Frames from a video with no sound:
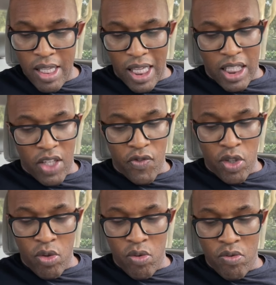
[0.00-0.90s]
They give
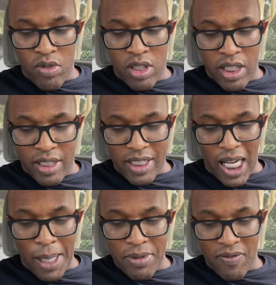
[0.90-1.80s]
you the
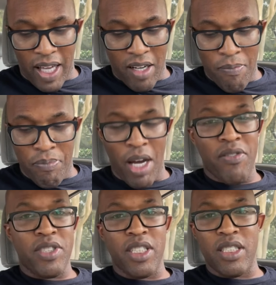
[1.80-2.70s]
types of
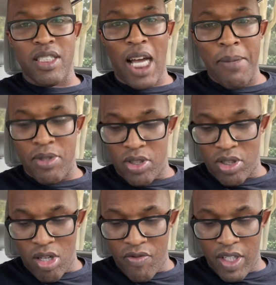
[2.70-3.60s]
beverages, the types of
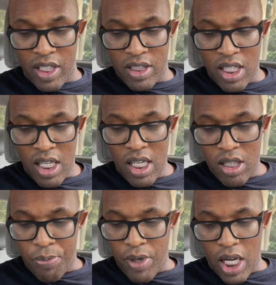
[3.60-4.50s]
servings,
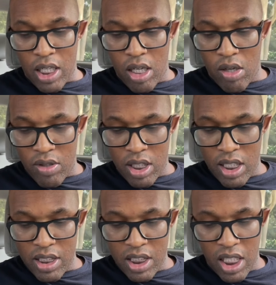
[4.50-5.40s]
the pure alcohol
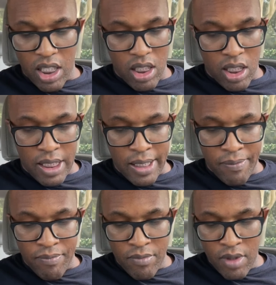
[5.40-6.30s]
content
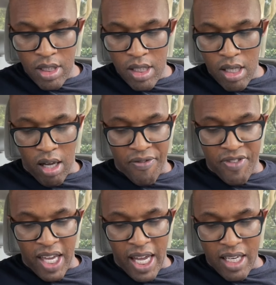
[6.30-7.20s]
of
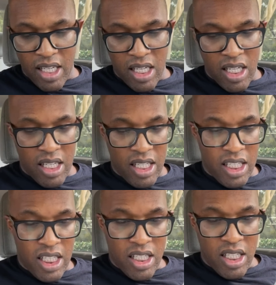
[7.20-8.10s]
that in